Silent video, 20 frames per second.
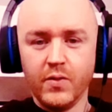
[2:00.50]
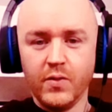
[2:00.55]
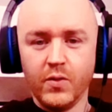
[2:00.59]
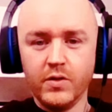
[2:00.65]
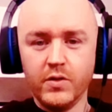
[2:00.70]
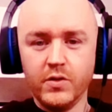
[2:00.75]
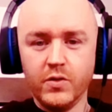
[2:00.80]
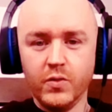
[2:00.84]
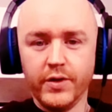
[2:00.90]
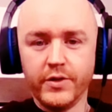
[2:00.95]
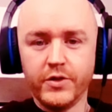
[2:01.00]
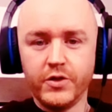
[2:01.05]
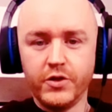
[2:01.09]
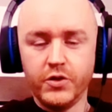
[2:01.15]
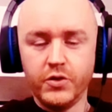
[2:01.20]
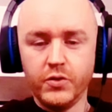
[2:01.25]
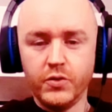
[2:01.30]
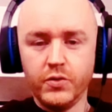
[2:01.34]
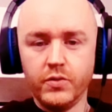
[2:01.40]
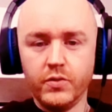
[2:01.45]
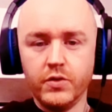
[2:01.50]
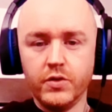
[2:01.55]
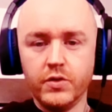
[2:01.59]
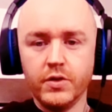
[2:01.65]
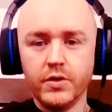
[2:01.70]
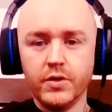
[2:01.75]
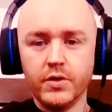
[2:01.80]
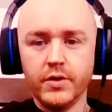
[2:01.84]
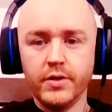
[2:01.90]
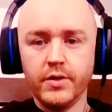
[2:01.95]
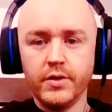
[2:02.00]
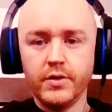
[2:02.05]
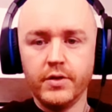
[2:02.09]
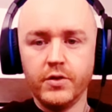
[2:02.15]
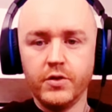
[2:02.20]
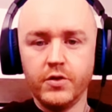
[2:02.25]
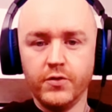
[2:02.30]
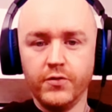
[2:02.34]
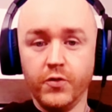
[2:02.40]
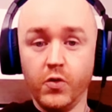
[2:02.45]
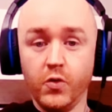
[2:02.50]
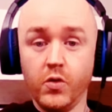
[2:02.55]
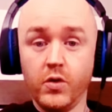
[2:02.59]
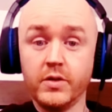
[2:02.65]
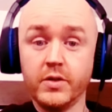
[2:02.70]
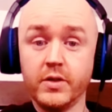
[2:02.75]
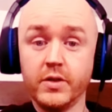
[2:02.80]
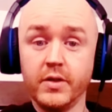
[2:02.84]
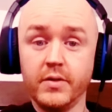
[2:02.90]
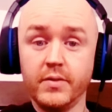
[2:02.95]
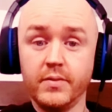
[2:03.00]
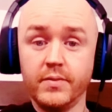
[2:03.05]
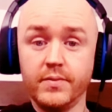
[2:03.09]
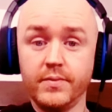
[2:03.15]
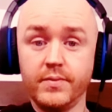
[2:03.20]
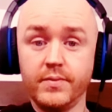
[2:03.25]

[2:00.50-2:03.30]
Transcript: What do I choose to focus on?